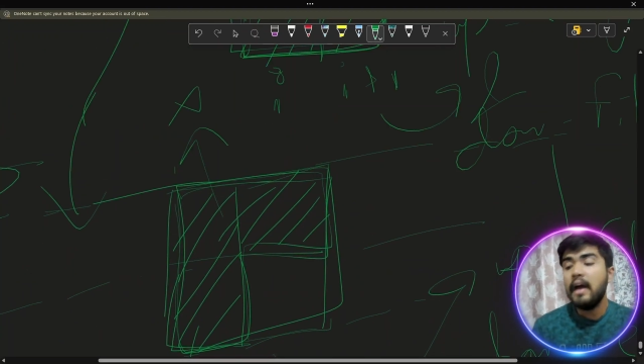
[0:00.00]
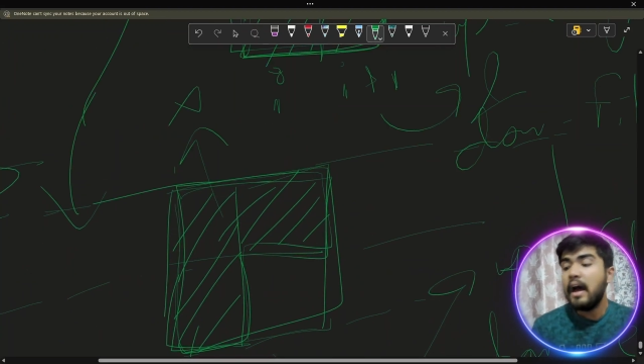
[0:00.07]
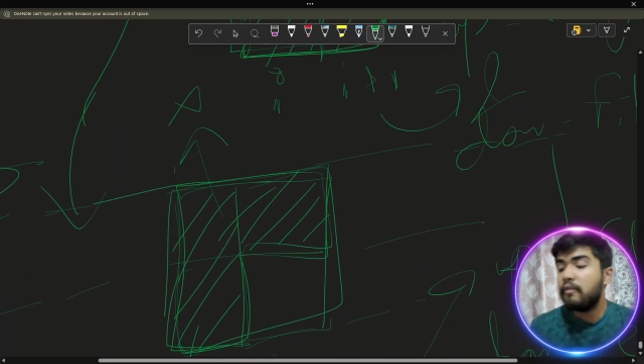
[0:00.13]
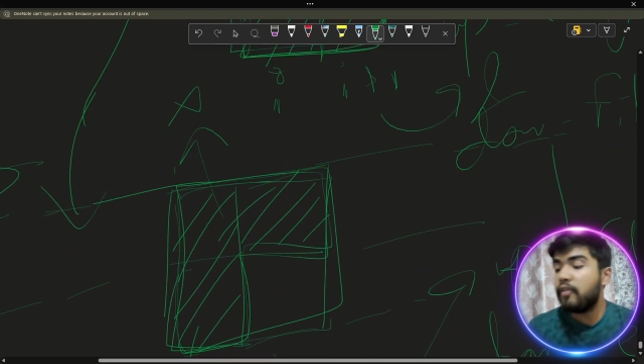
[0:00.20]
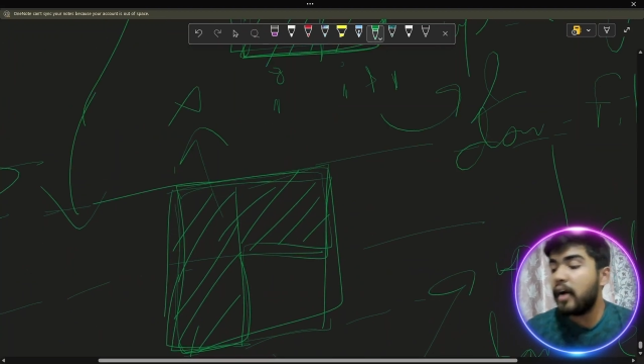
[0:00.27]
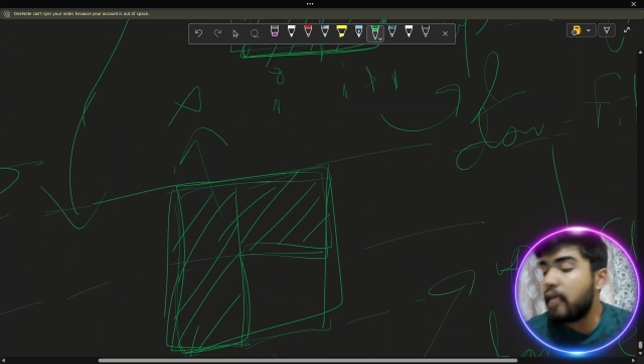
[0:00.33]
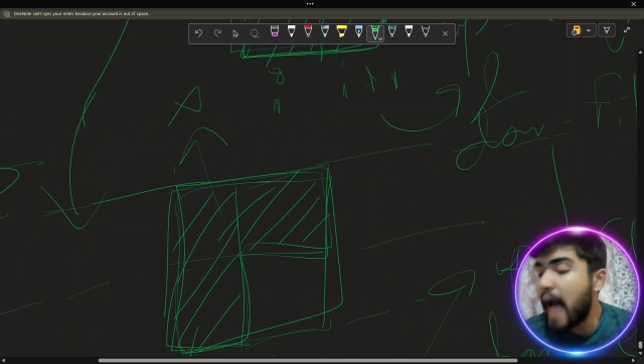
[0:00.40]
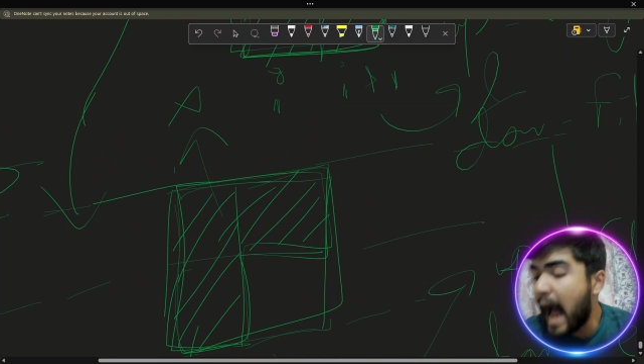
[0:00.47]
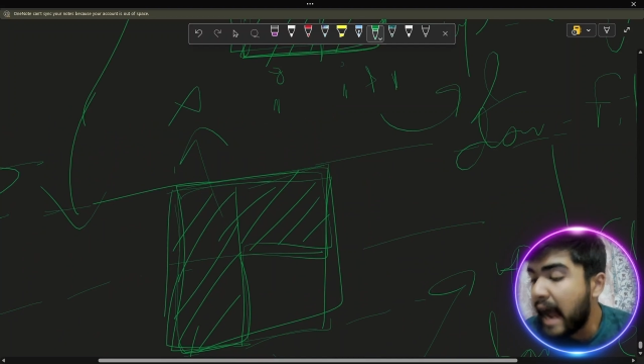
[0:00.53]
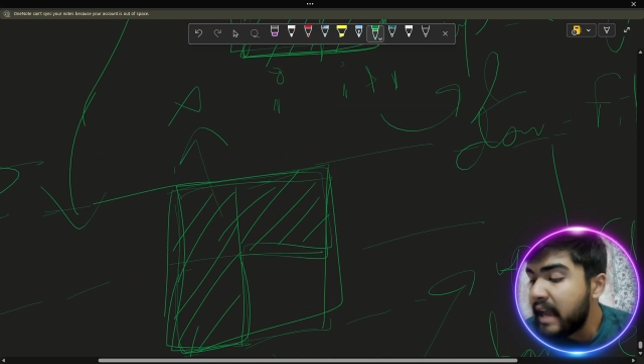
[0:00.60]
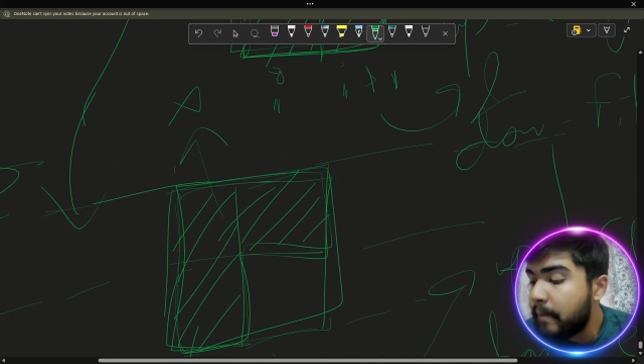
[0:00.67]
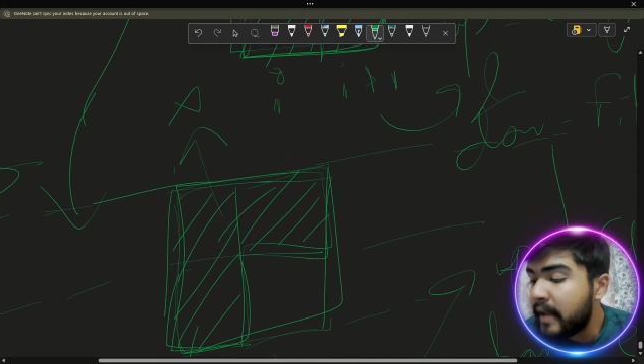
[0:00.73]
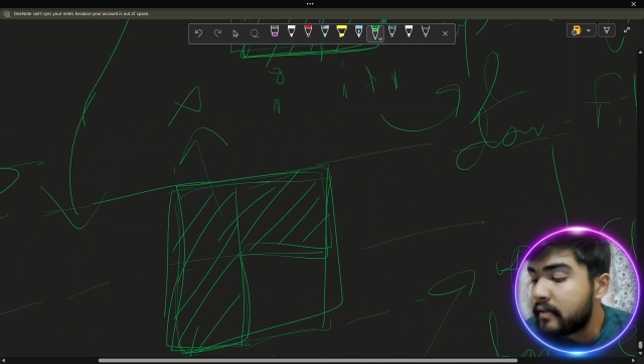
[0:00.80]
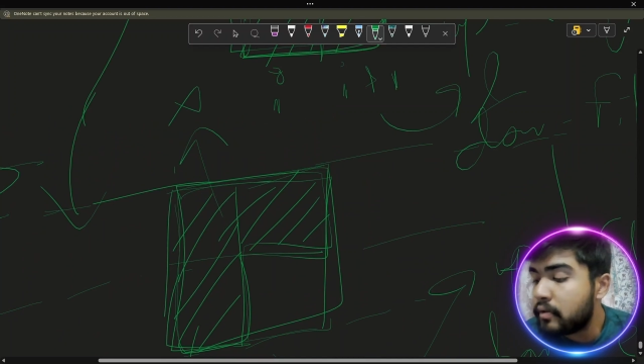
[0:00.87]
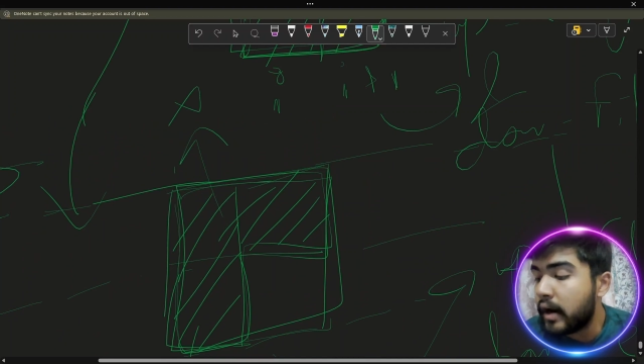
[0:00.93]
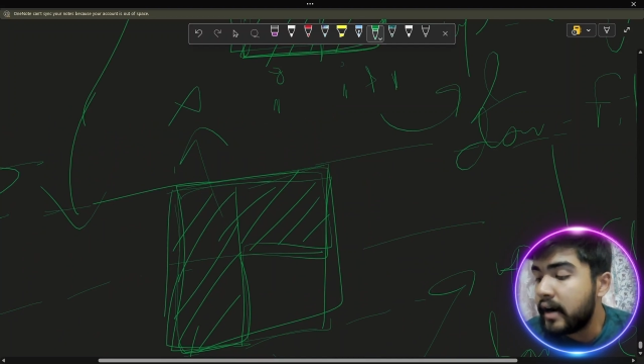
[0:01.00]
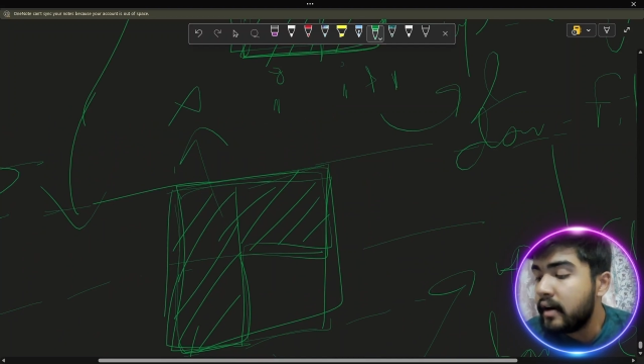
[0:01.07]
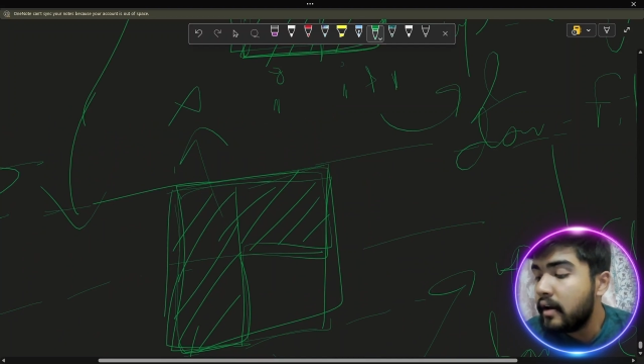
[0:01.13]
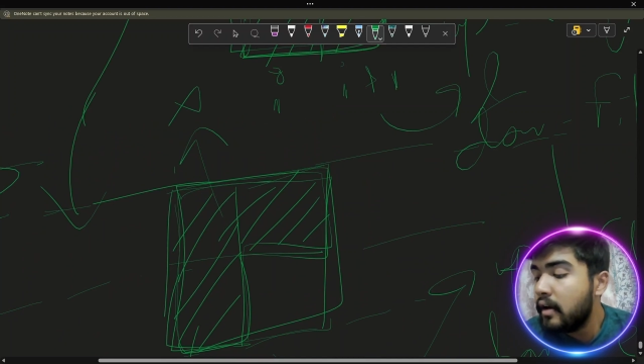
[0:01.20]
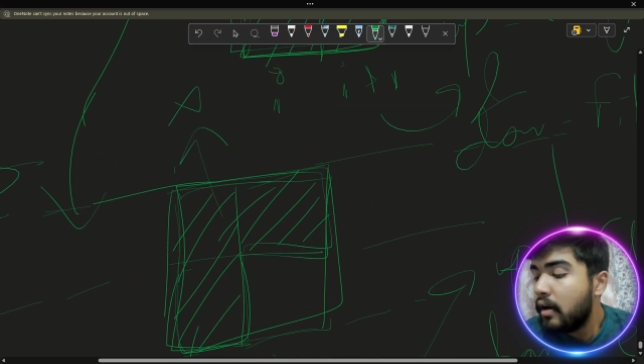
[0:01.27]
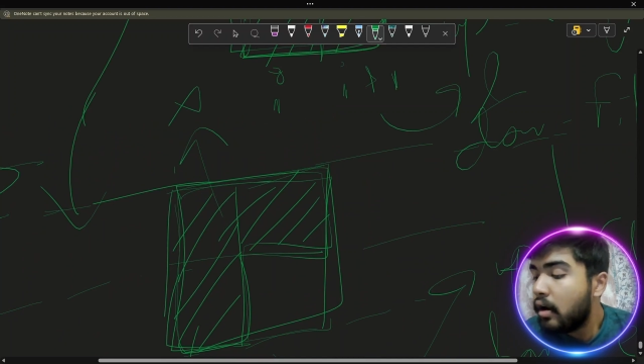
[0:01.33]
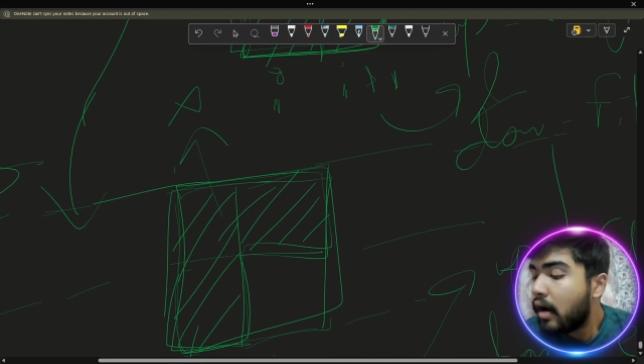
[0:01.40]
for our I+1
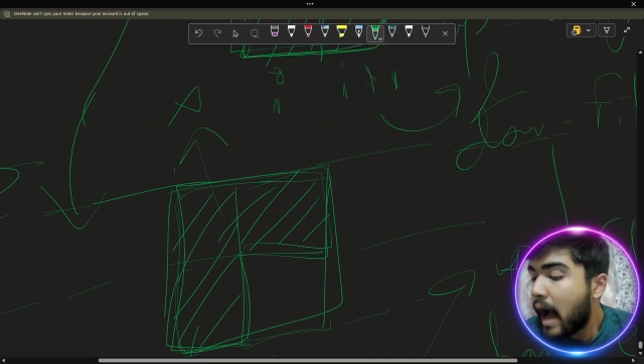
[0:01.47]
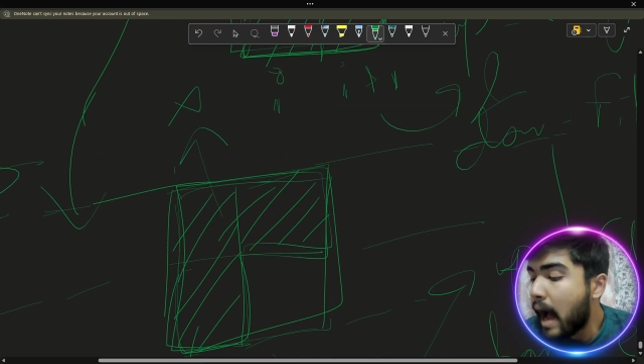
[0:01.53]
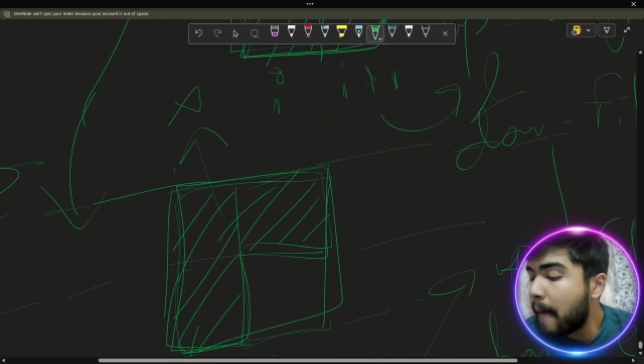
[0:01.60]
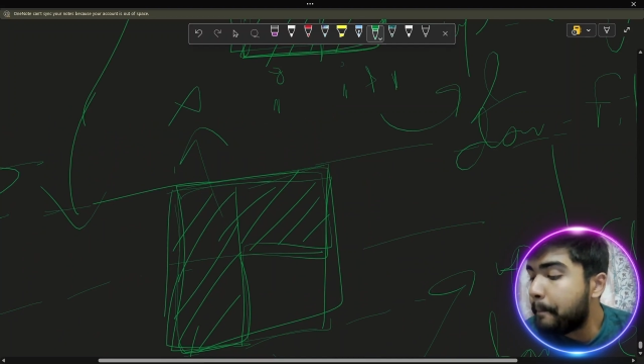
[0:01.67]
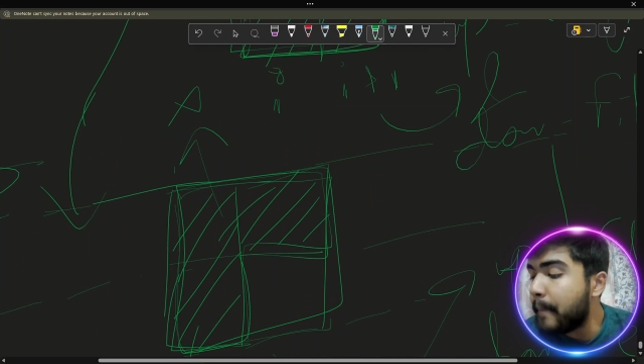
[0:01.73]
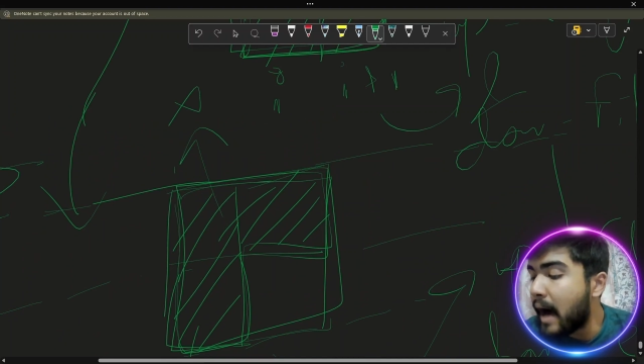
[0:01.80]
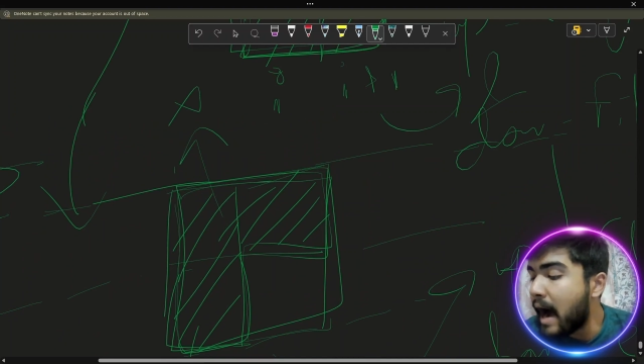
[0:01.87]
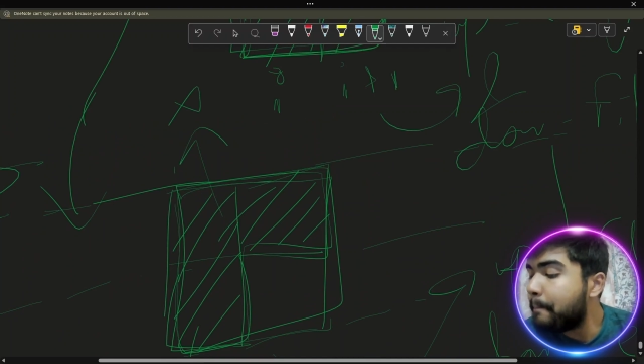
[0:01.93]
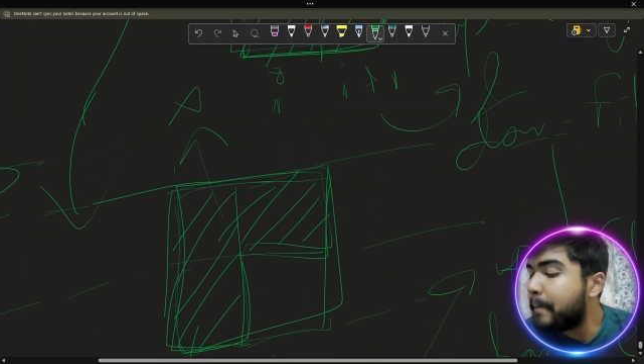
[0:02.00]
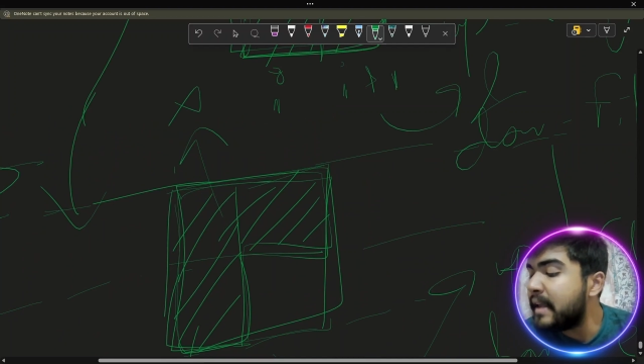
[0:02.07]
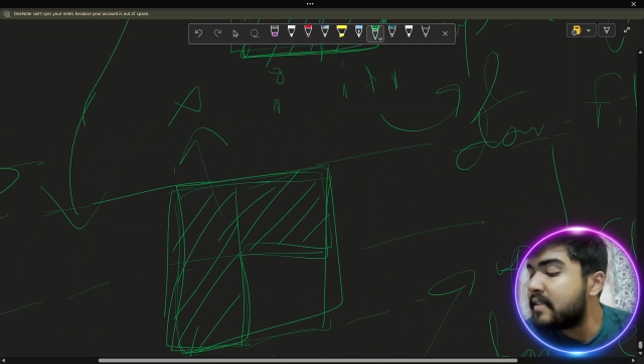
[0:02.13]
up